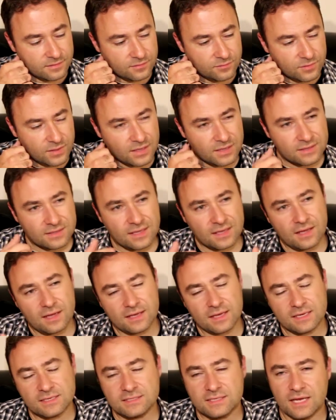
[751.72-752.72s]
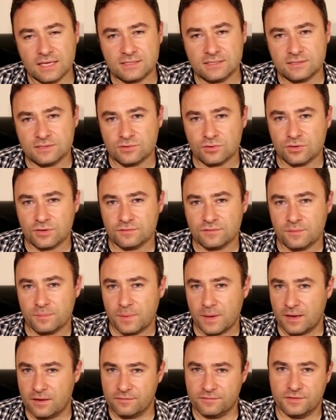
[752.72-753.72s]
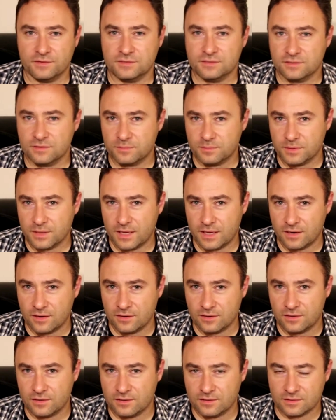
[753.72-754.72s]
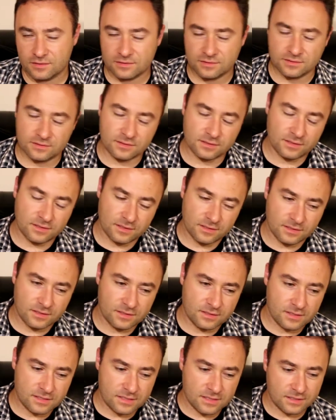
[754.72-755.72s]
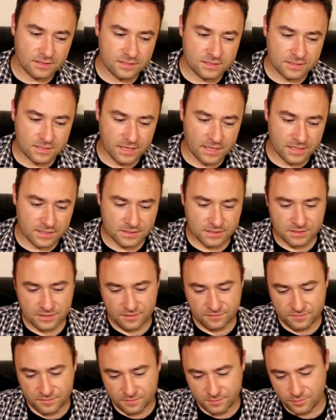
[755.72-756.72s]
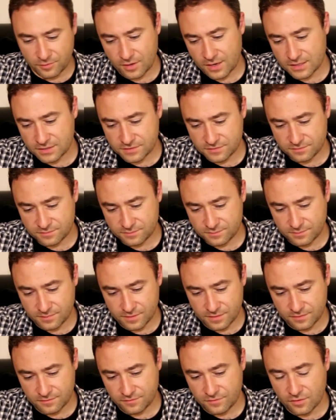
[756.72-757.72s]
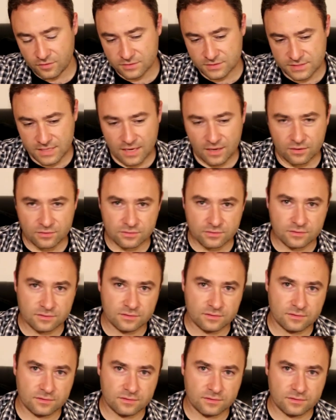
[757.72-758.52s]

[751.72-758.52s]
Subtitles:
well, I guess that's sort of a benefit to the player. In this case, if the prize falls out,